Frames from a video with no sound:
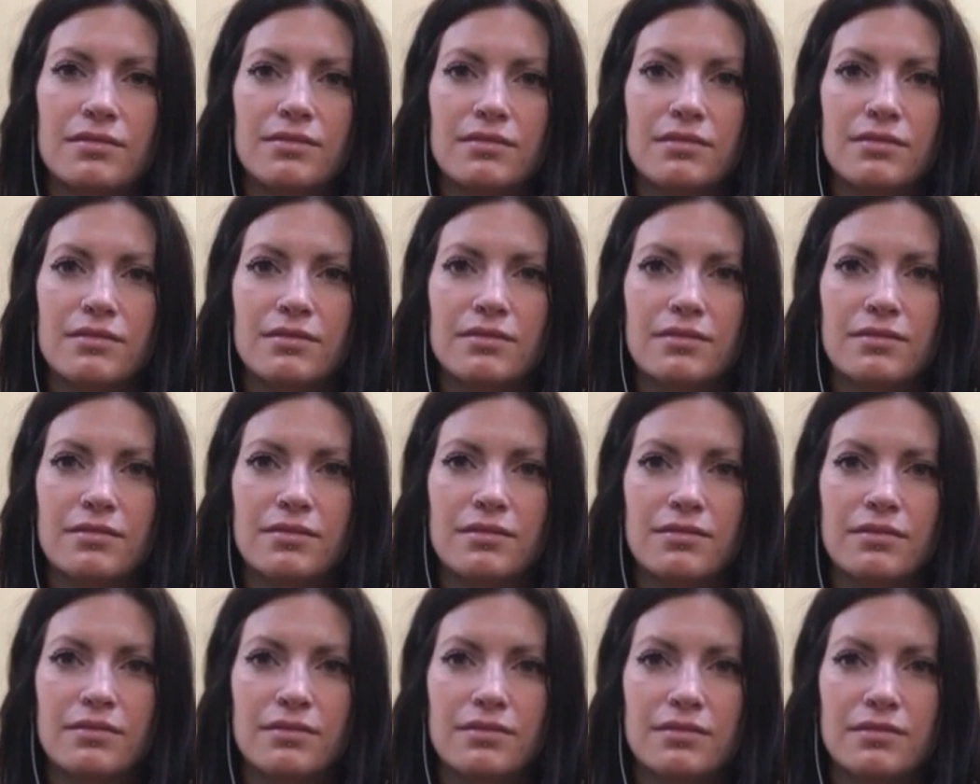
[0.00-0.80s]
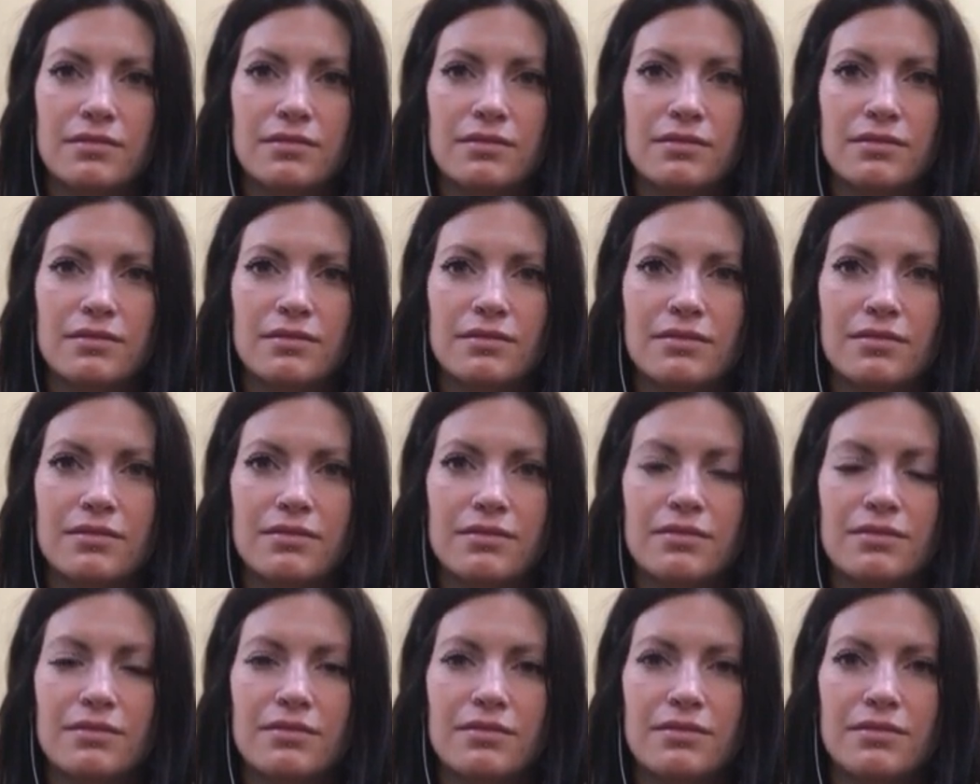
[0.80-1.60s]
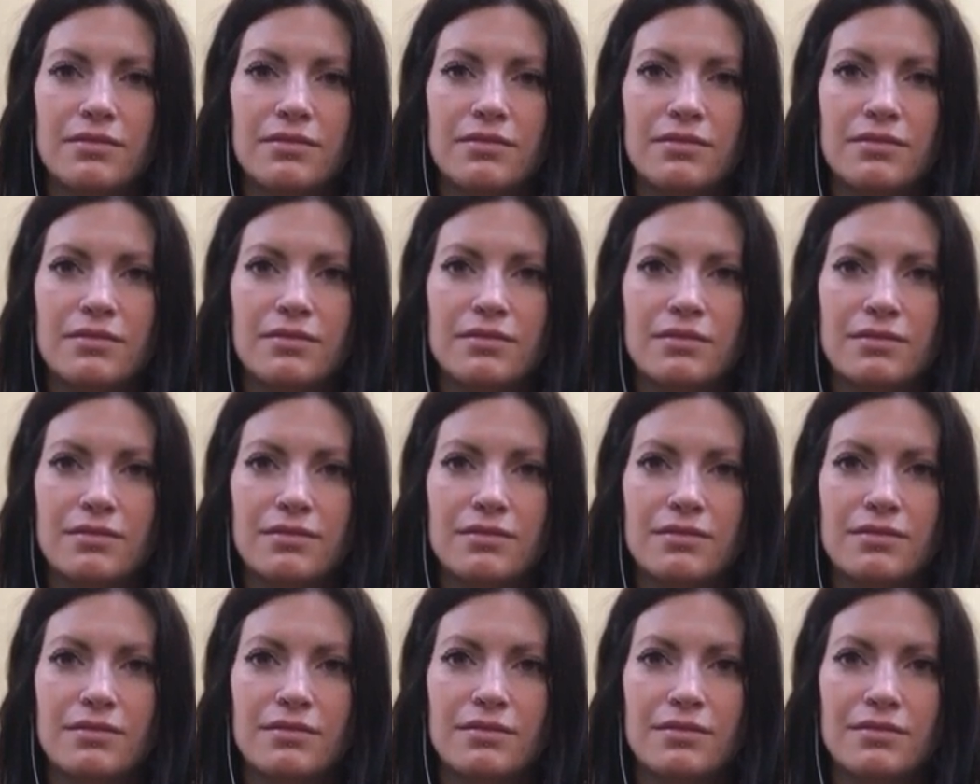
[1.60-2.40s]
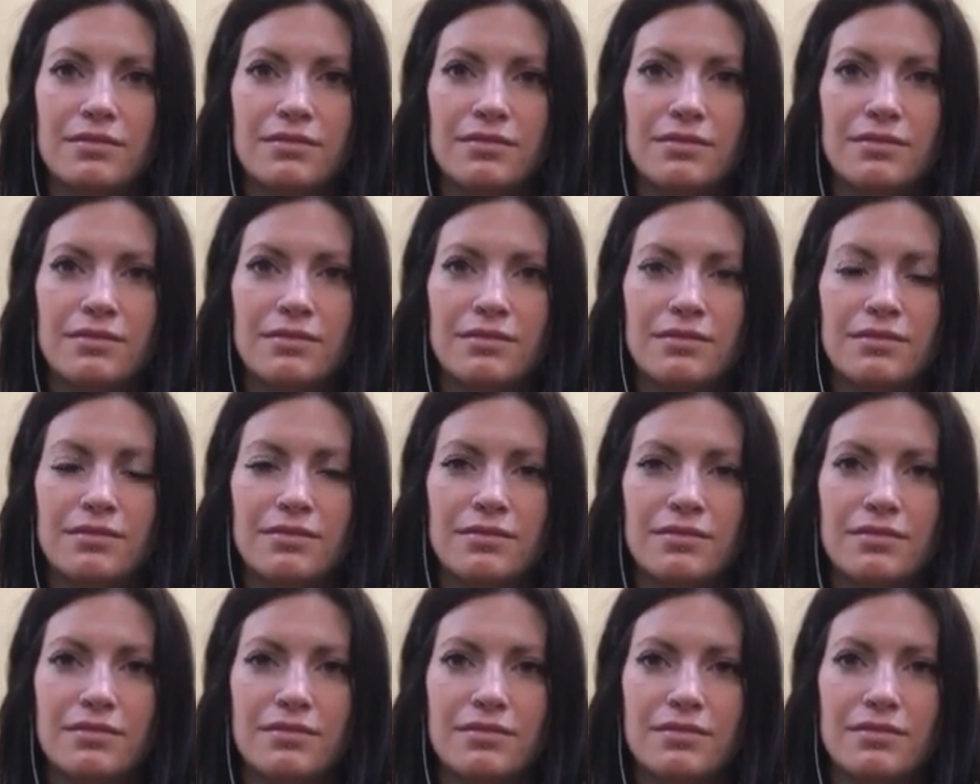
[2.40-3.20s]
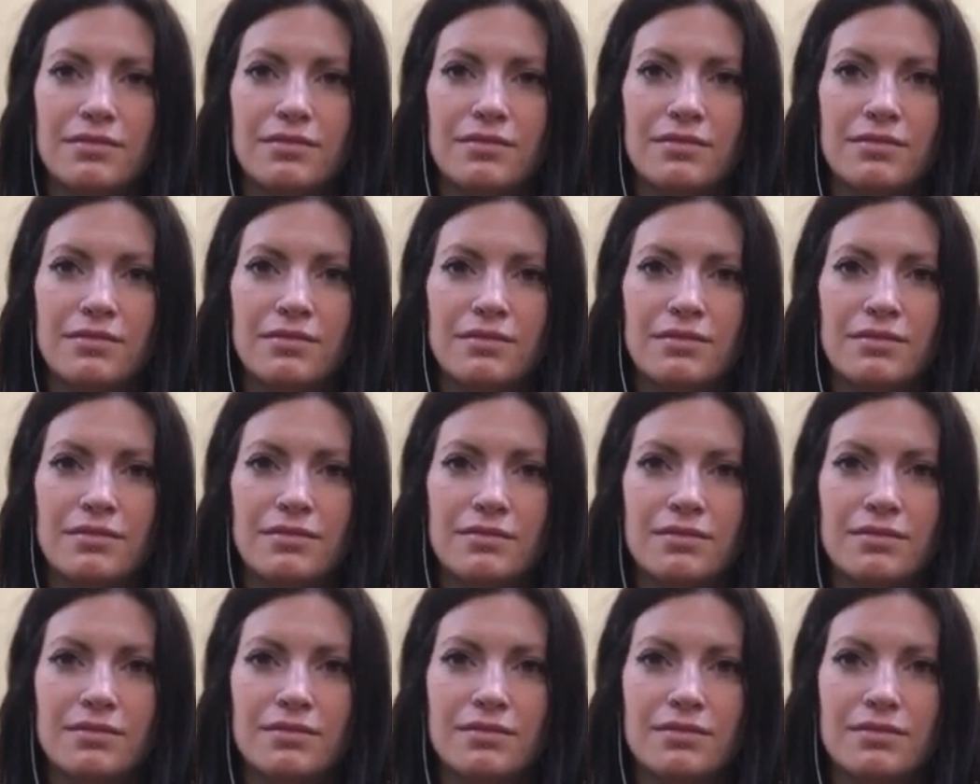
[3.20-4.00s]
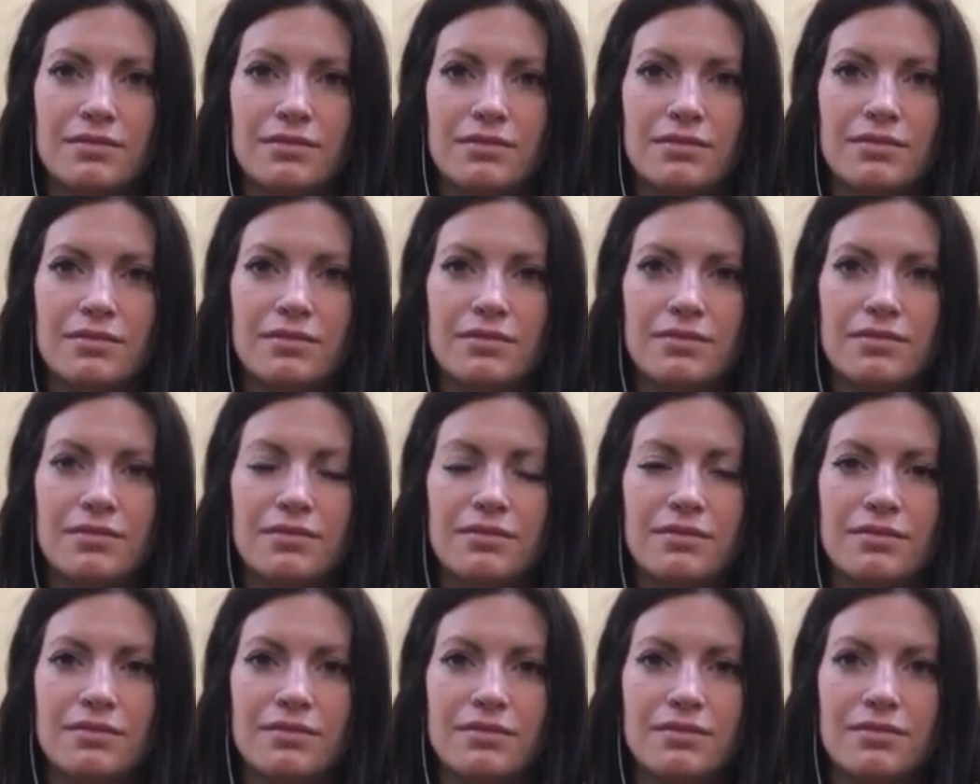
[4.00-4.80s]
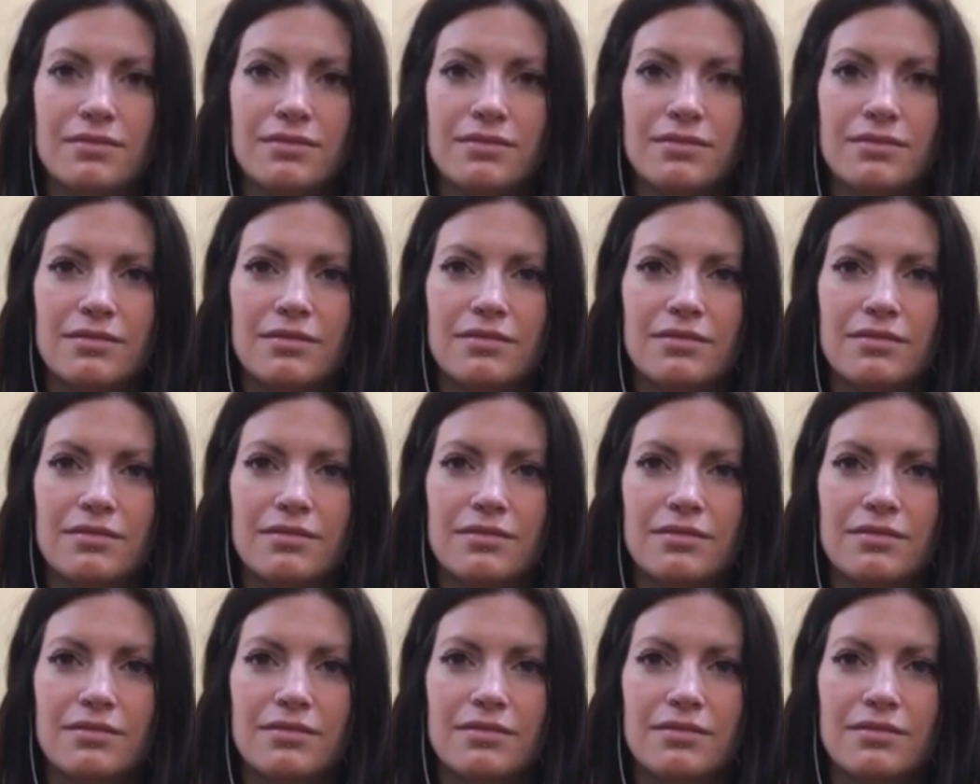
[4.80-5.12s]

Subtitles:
(silent)